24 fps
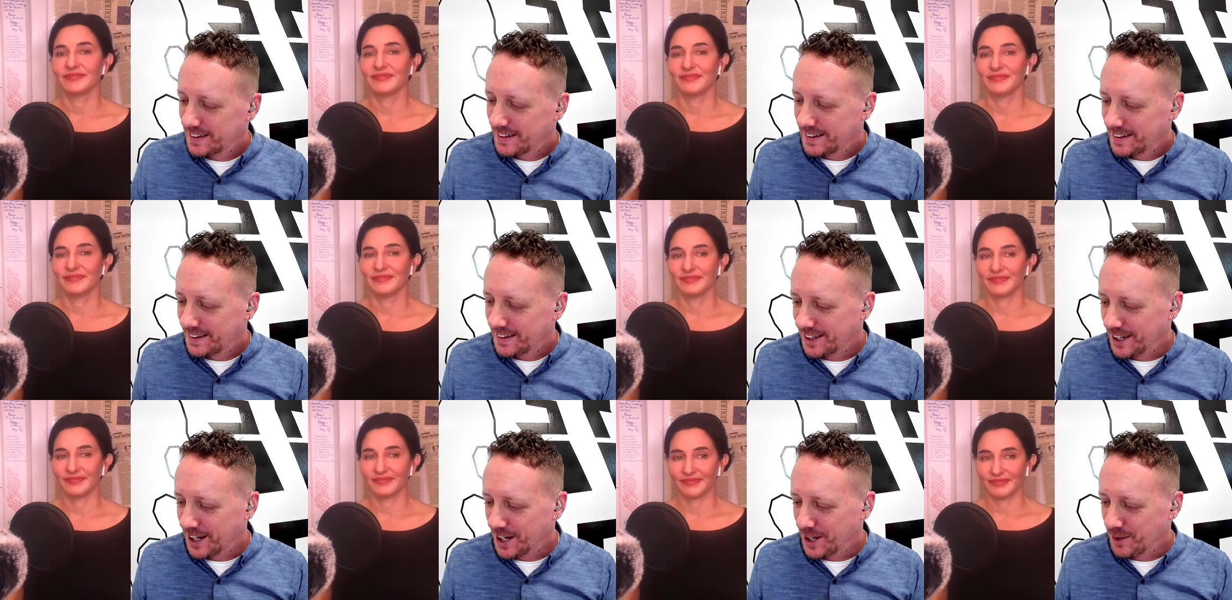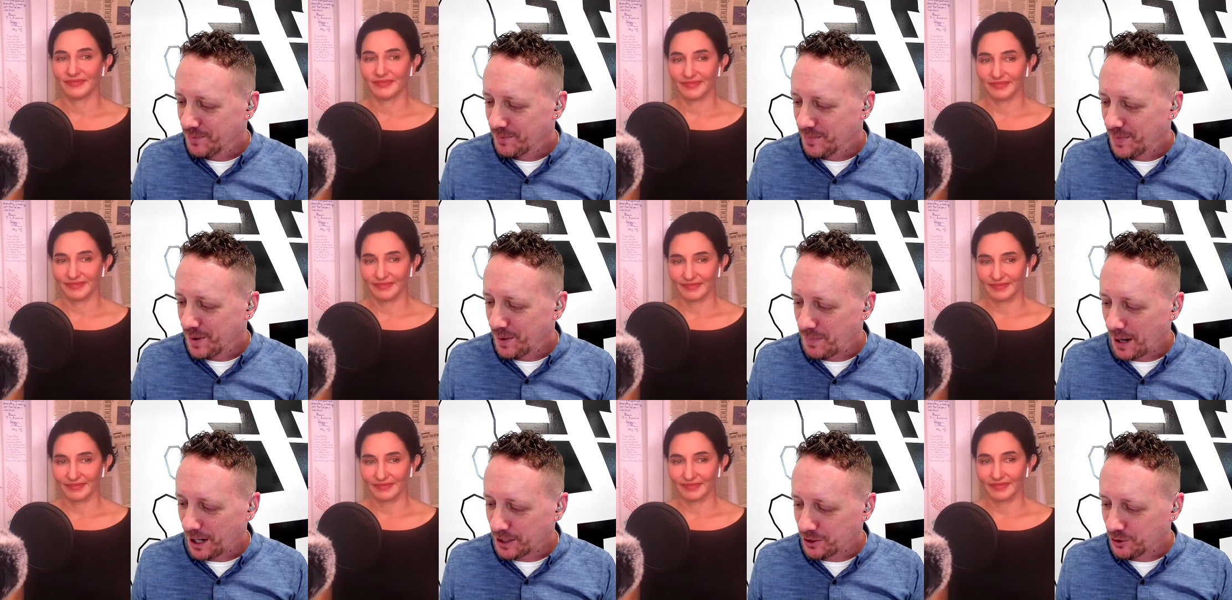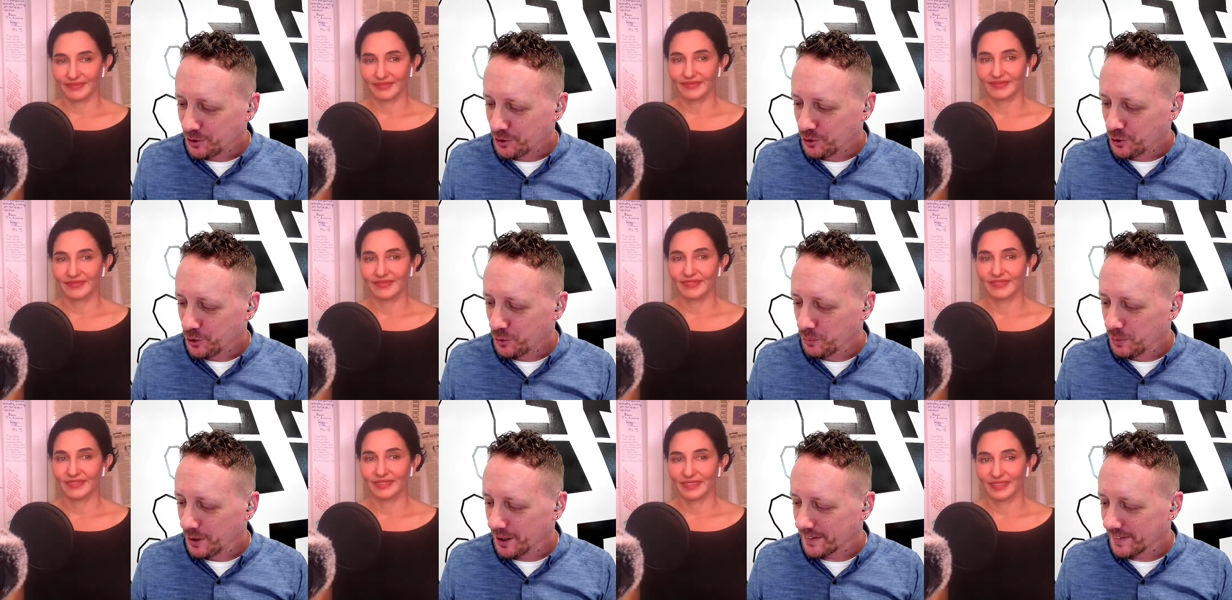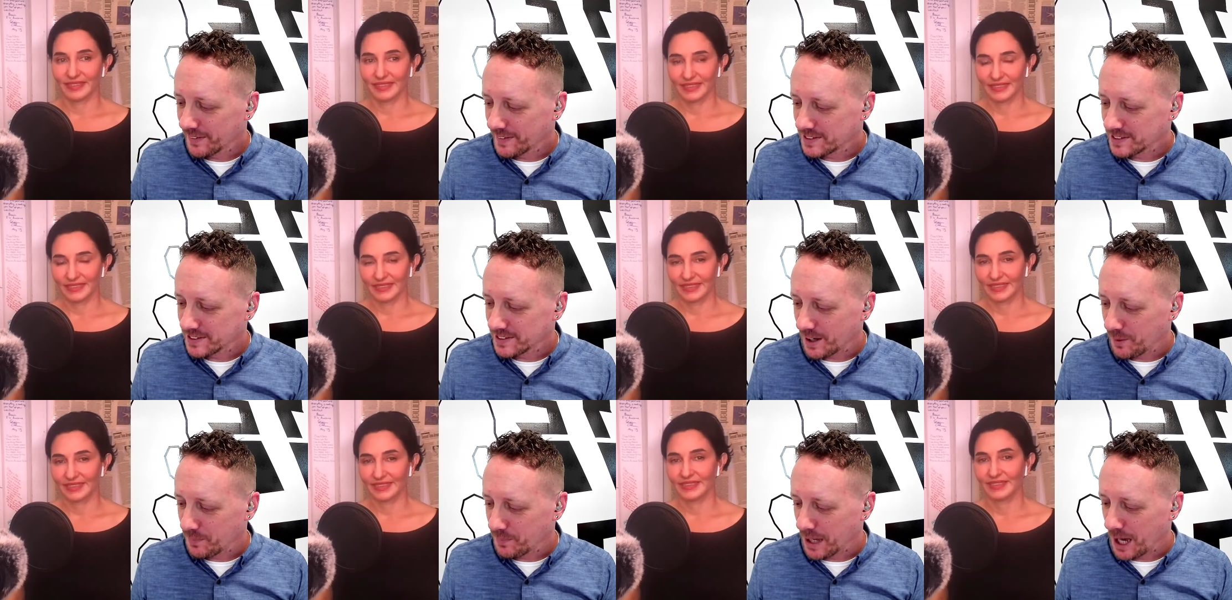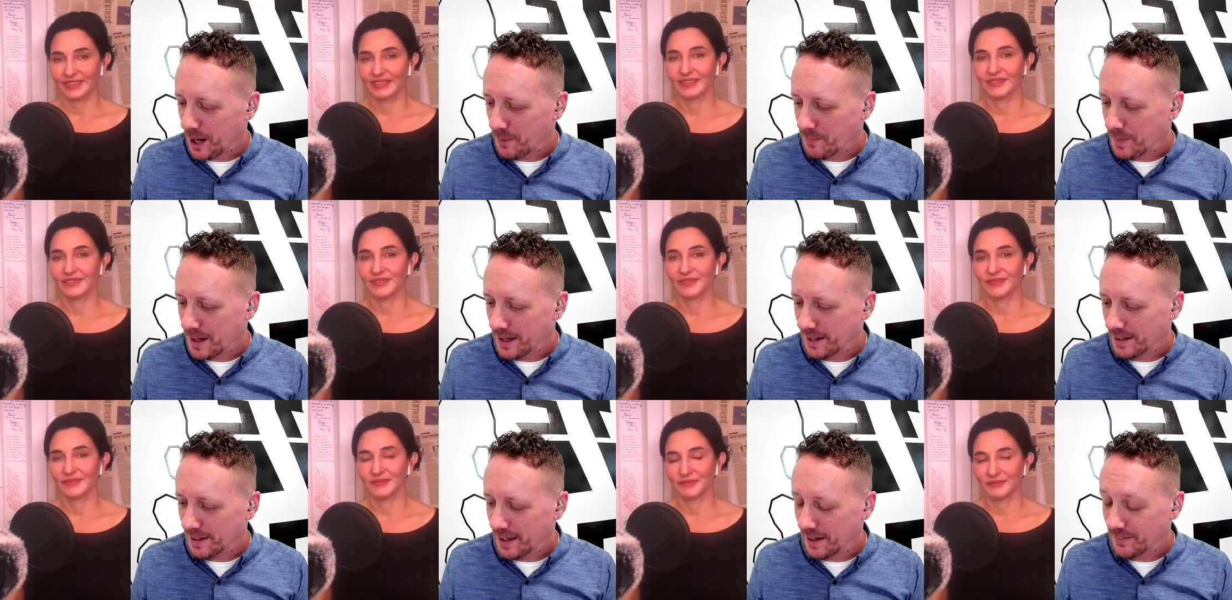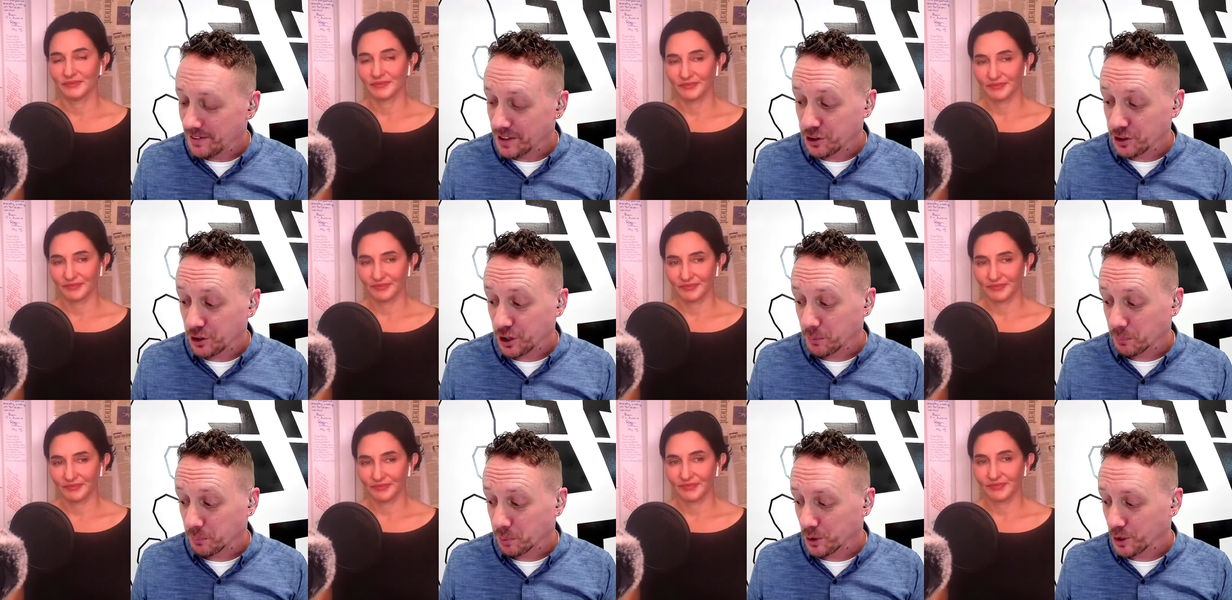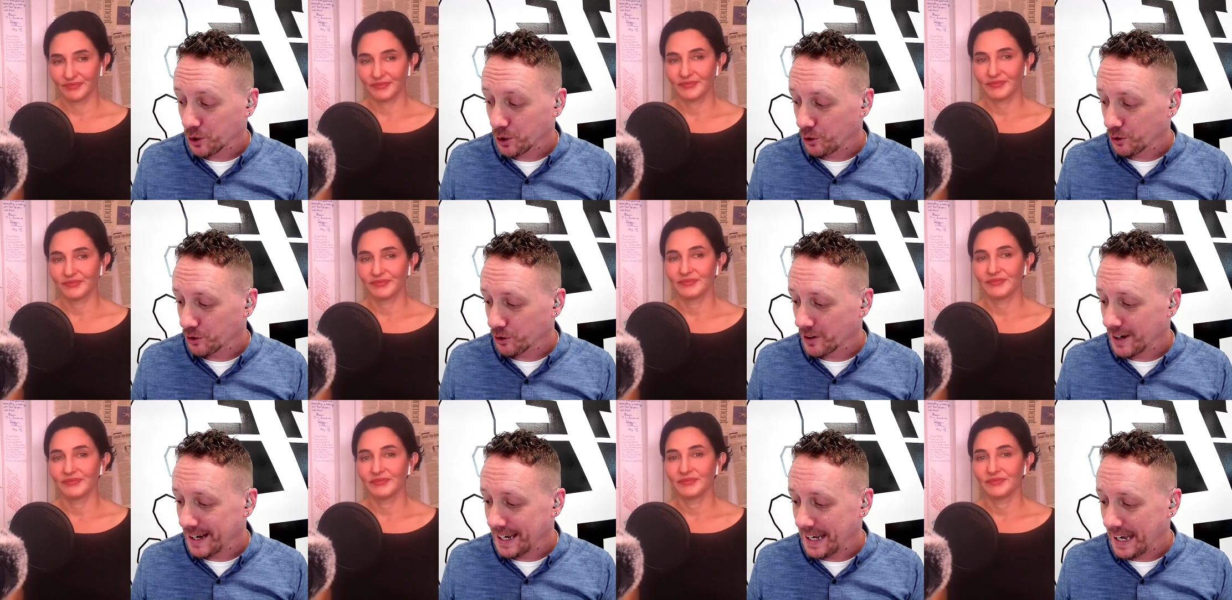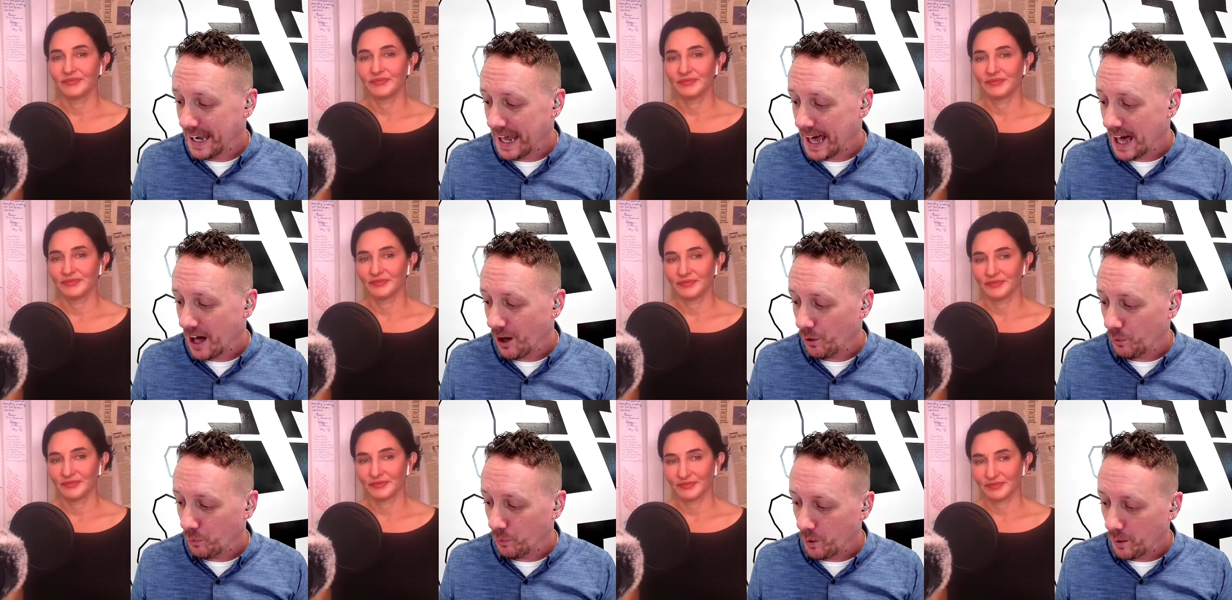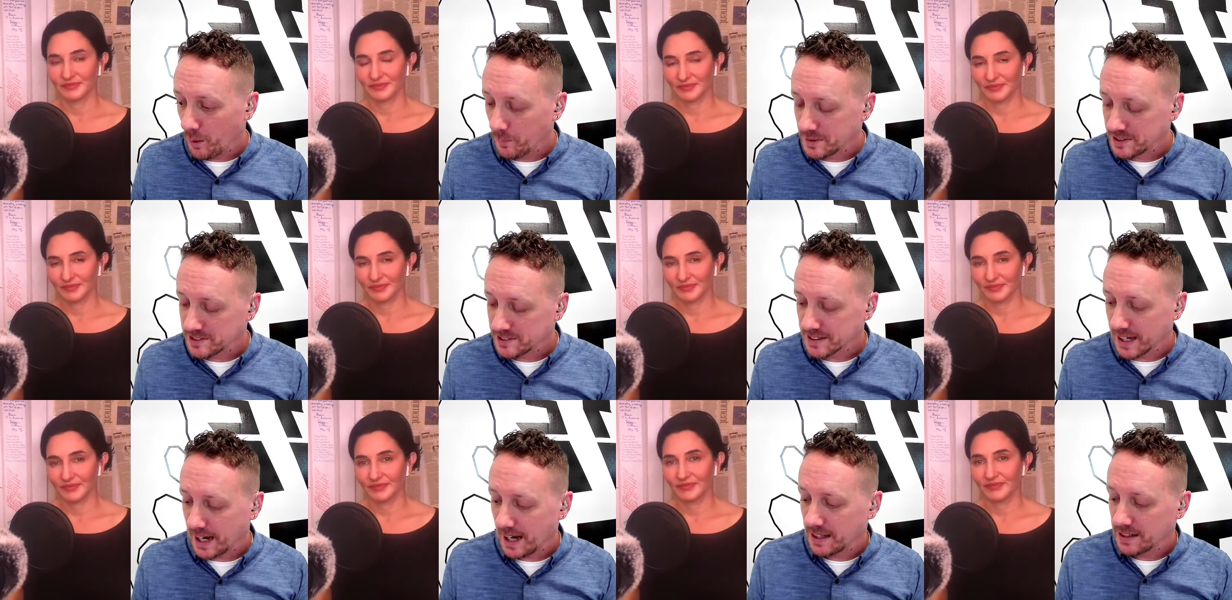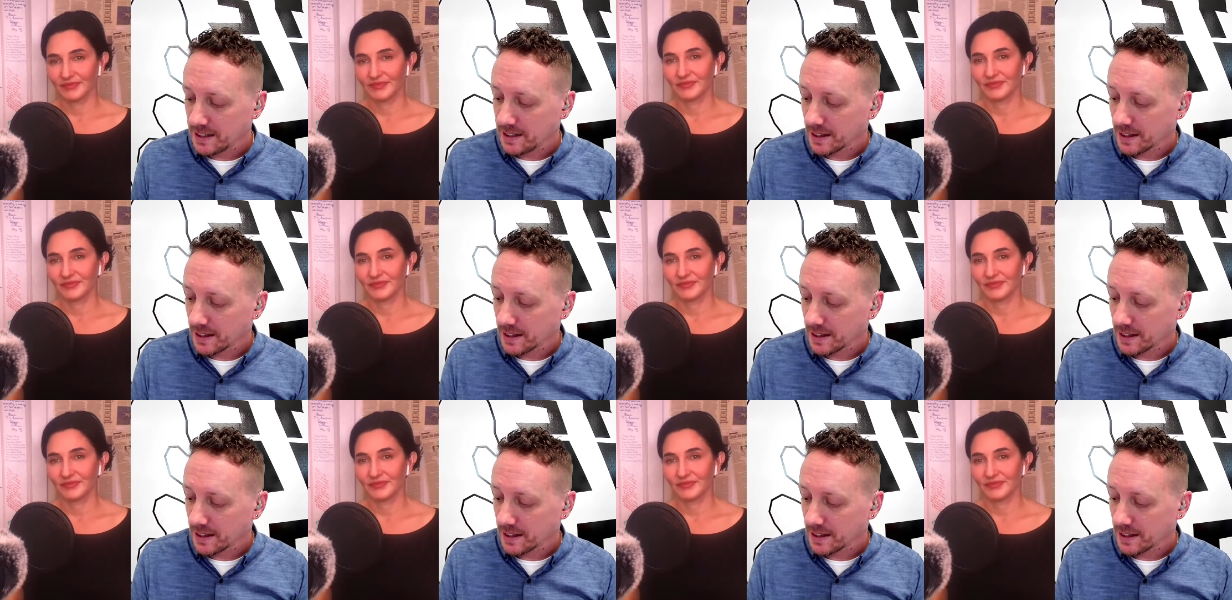Speaker 1: um, about your new book that's coming out May 11th. You can pre-order it now. Woman's Guide to